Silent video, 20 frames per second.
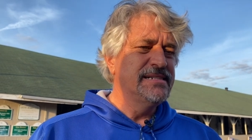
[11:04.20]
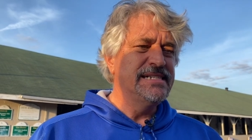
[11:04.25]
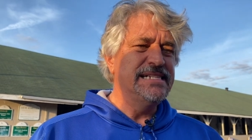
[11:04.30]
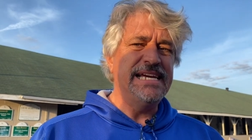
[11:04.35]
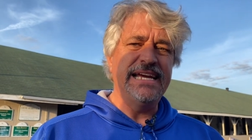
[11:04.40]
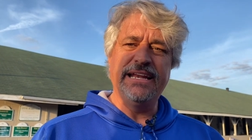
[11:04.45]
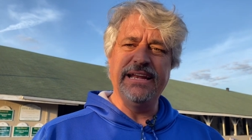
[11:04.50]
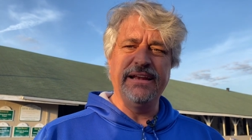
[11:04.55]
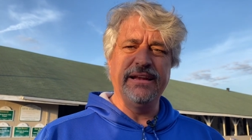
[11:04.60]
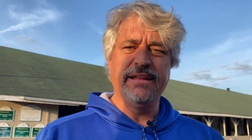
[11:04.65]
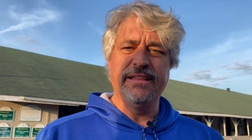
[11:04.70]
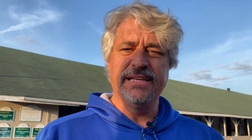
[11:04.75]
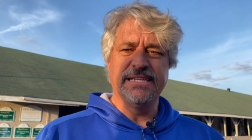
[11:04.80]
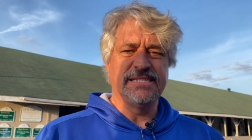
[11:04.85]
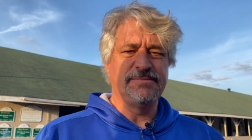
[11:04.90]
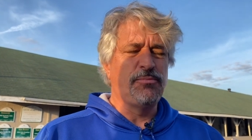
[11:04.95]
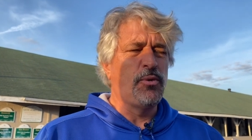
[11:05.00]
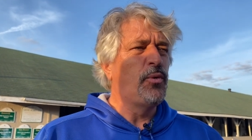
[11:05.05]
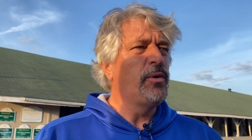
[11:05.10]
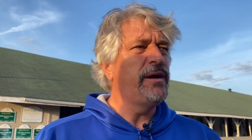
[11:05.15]
getting to
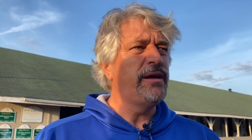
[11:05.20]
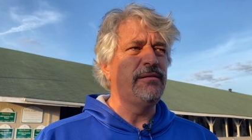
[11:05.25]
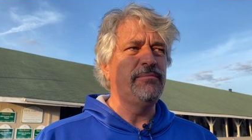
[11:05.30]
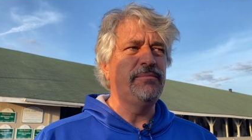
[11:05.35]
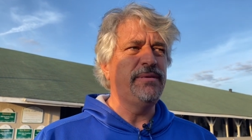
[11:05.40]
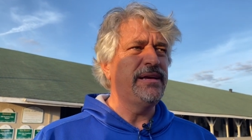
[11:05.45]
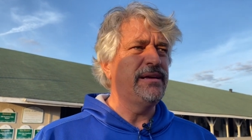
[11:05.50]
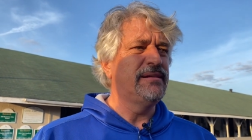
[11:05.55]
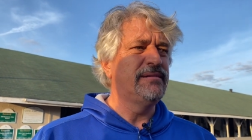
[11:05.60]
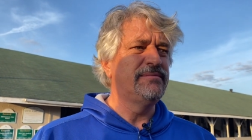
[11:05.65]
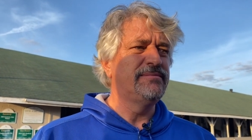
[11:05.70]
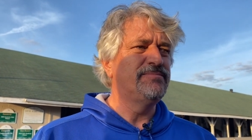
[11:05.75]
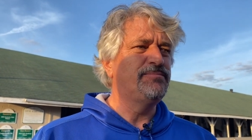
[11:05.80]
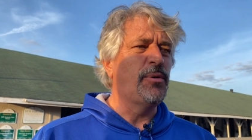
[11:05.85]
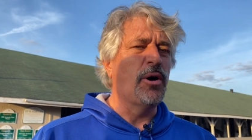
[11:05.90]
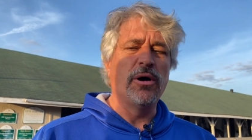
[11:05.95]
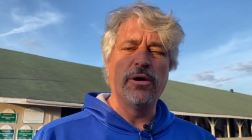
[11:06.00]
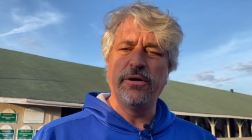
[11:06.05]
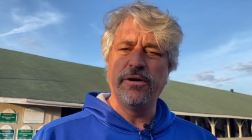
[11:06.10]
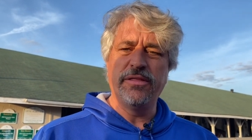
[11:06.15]
this point and being
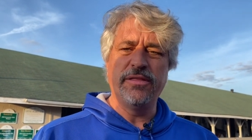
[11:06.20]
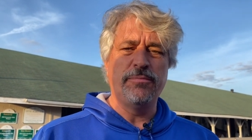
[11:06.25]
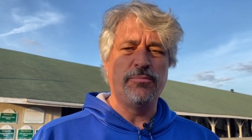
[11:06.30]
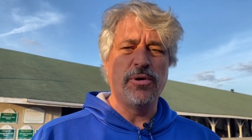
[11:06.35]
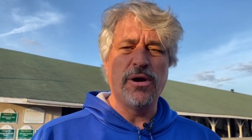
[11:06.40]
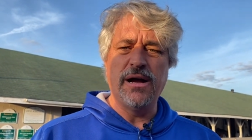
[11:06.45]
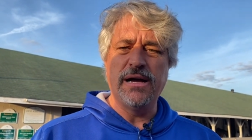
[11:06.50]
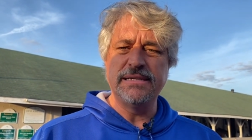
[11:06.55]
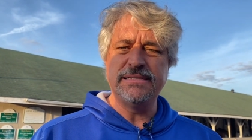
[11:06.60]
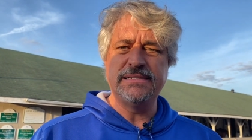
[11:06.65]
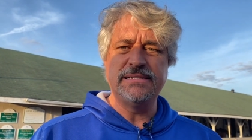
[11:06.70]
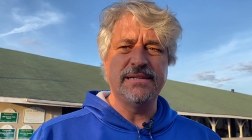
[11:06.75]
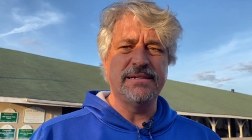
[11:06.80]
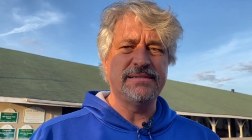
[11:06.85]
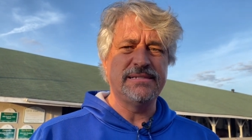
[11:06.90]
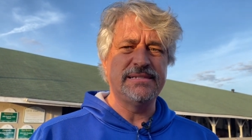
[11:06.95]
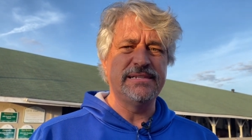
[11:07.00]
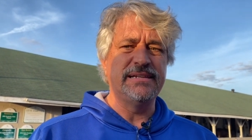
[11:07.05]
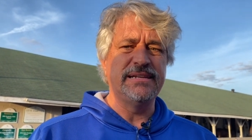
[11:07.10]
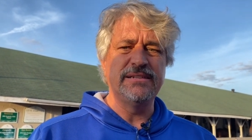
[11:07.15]
part of the
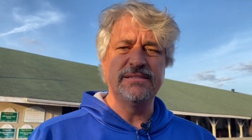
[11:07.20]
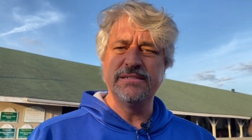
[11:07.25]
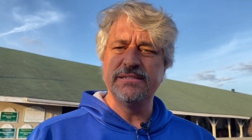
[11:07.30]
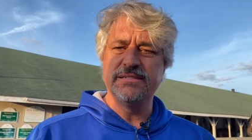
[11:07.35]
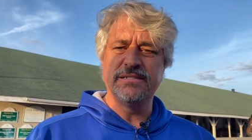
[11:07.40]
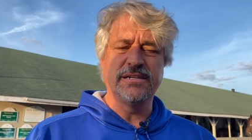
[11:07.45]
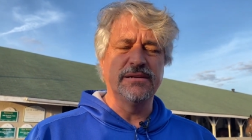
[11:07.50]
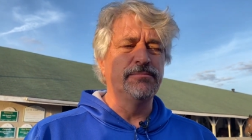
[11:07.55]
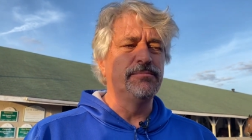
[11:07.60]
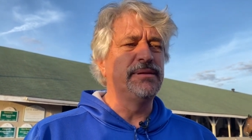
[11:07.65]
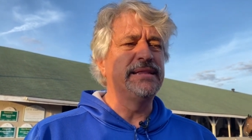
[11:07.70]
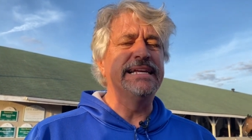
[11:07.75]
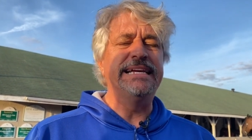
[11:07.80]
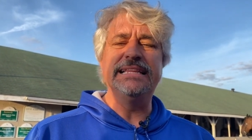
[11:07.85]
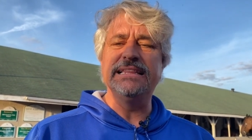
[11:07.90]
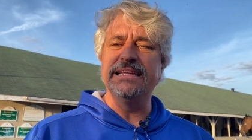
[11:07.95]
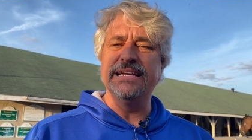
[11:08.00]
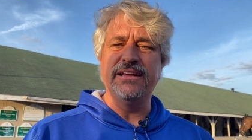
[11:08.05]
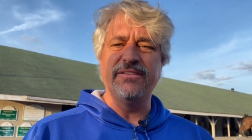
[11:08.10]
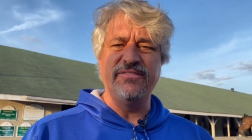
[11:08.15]
process and
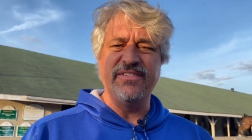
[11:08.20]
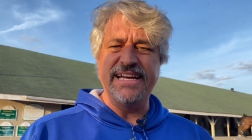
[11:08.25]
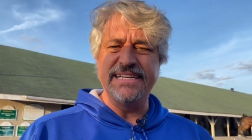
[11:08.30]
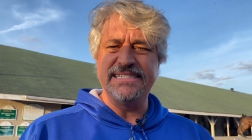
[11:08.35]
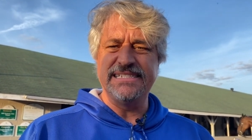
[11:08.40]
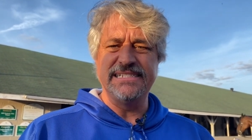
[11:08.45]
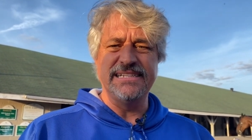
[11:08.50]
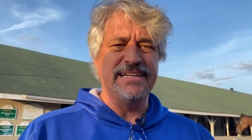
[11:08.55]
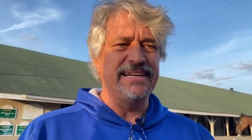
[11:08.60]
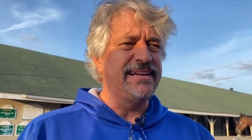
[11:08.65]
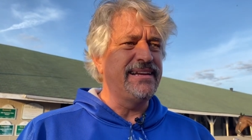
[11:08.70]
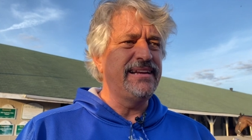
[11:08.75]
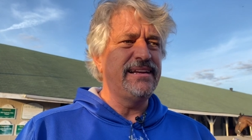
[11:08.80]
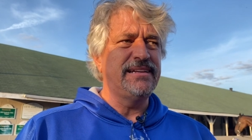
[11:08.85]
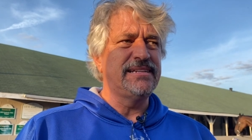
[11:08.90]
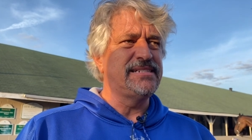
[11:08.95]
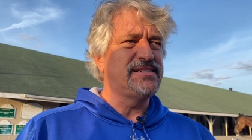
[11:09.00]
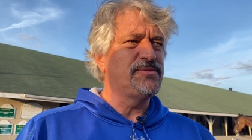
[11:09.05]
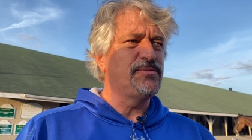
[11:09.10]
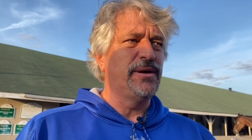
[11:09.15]
completely invested in it,
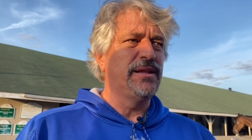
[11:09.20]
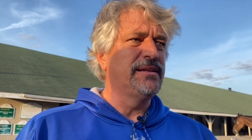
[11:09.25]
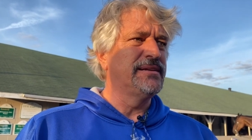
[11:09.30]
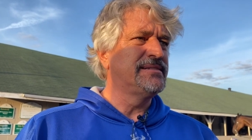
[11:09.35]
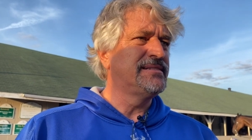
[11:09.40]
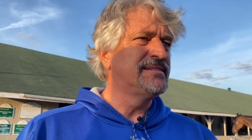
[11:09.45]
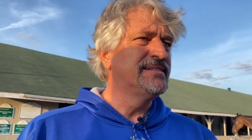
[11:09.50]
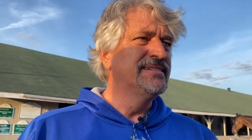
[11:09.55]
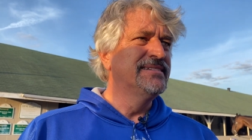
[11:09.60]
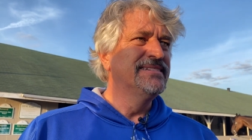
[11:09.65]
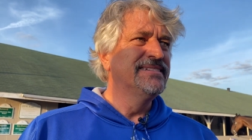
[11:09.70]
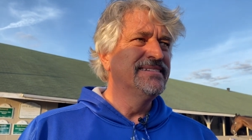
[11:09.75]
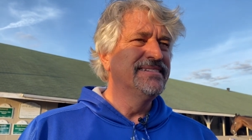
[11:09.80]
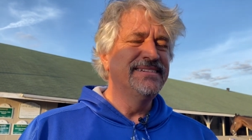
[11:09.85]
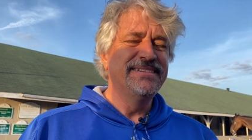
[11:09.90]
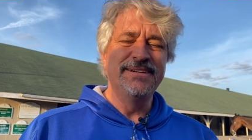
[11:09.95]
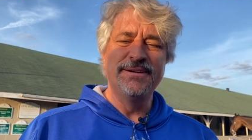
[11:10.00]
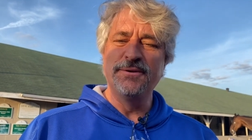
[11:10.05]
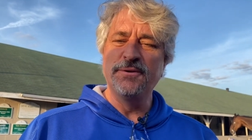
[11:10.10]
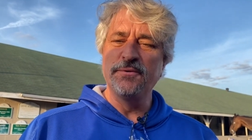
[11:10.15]
as well as,
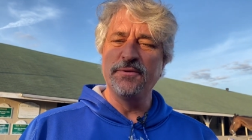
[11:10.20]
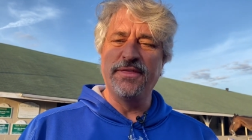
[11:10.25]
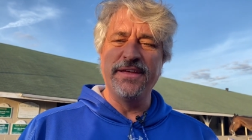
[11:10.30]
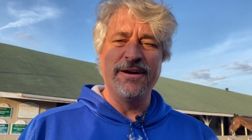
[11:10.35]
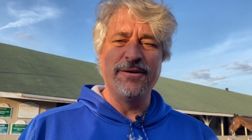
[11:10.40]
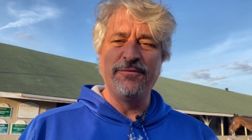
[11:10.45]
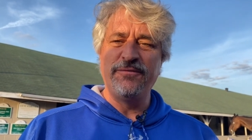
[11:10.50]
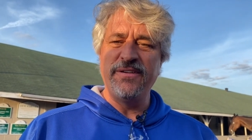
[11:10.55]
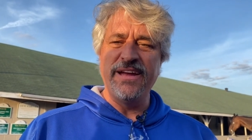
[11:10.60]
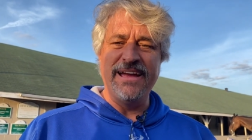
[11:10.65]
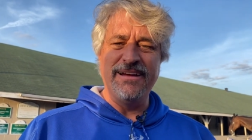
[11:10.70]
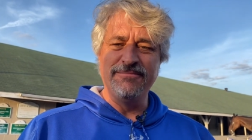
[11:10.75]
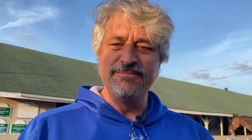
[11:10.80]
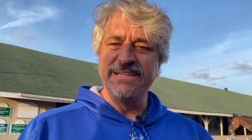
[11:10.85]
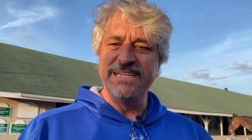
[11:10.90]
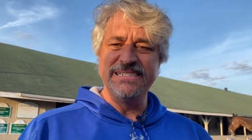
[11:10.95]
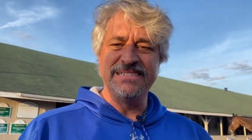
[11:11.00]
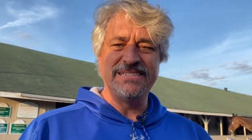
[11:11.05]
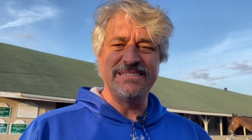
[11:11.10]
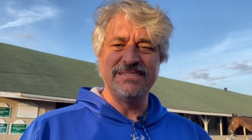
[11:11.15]
you know, their
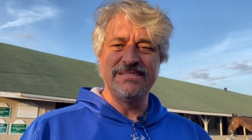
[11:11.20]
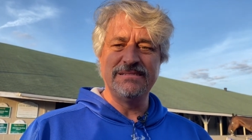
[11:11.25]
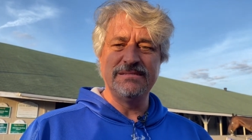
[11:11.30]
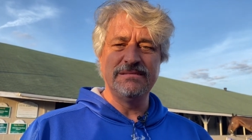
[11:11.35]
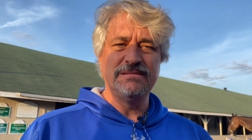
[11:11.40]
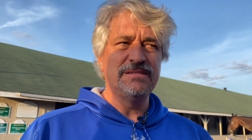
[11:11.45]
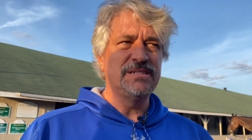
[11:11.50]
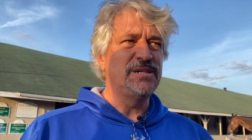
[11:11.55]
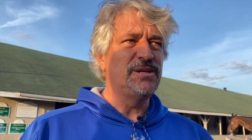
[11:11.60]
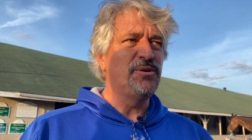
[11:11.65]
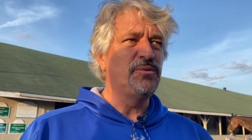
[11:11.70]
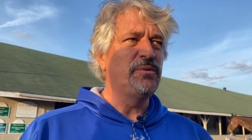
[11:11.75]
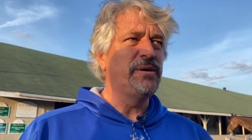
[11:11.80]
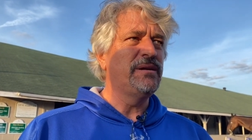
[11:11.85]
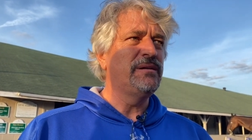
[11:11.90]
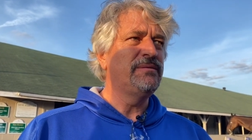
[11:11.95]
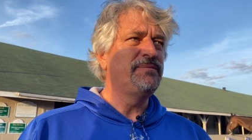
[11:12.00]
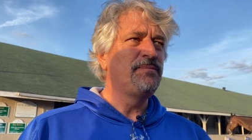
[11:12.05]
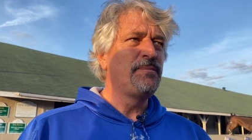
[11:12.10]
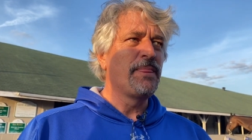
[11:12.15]
families, and you know,
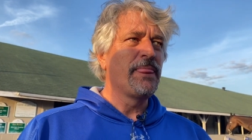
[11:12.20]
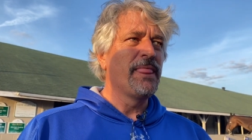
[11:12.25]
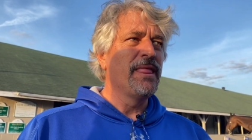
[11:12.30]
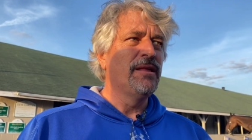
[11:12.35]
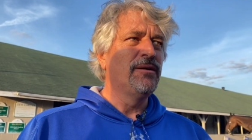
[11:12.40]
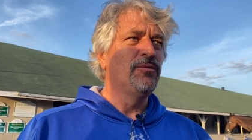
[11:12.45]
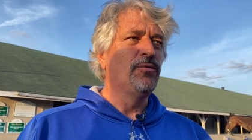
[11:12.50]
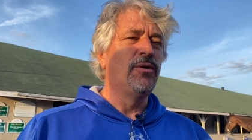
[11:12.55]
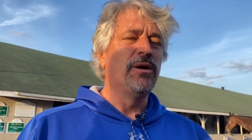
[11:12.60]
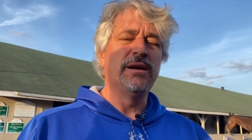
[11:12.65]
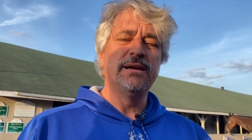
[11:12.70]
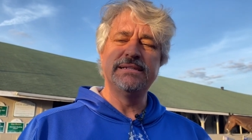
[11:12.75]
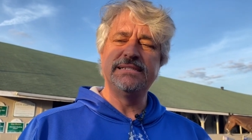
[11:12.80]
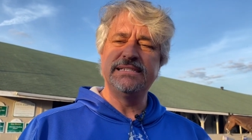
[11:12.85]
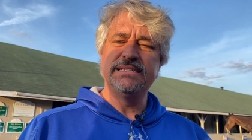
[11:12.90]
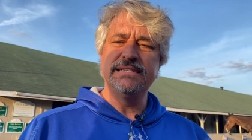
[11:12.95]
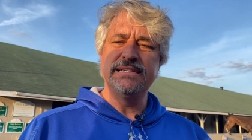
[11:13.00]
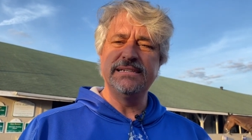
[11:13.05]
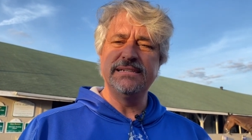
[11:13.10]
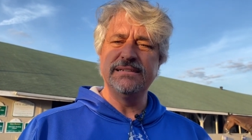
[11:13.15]
we want to
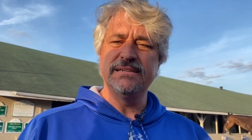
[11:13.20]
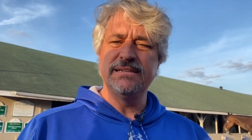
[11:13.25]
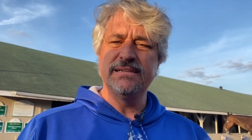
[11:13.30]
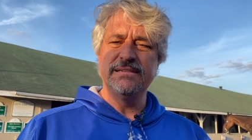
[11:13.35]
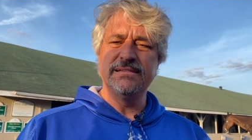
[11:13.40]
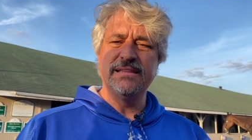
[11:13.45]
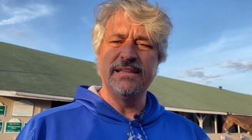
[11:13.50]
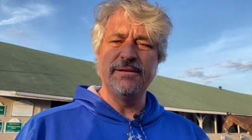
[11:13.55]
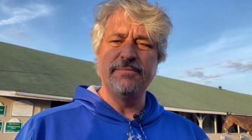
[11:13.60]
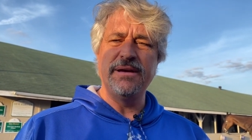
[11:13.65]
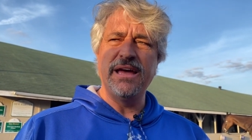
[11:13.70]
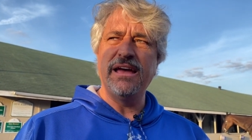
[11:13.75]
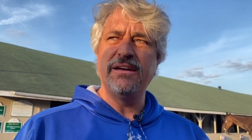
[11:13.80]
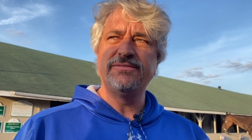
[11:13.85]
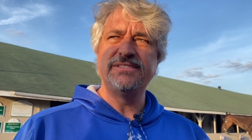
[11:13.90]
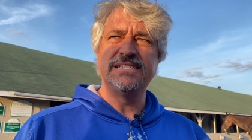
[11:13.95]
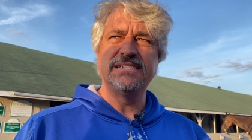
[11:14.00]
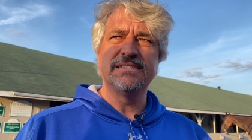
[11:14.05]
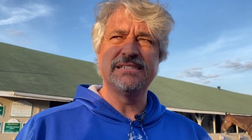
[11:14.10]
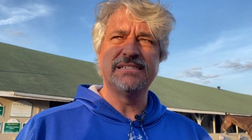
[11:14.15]
see them
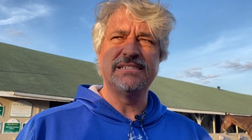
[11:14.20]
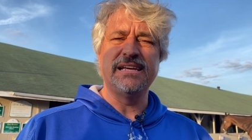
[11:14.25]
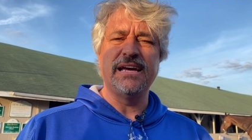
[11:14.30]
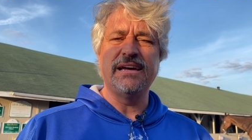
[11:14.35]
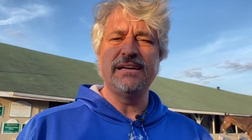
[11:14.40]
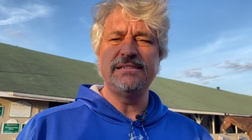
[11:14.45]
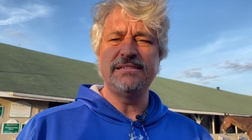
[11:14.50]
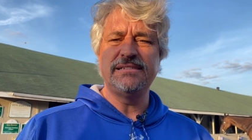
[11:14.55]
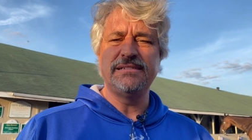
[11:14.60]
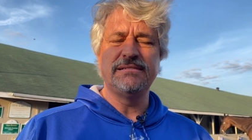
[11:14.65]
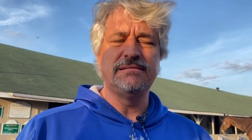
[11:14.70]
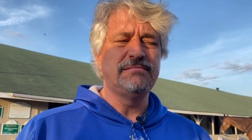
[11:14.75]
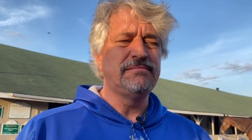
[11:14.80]
have success.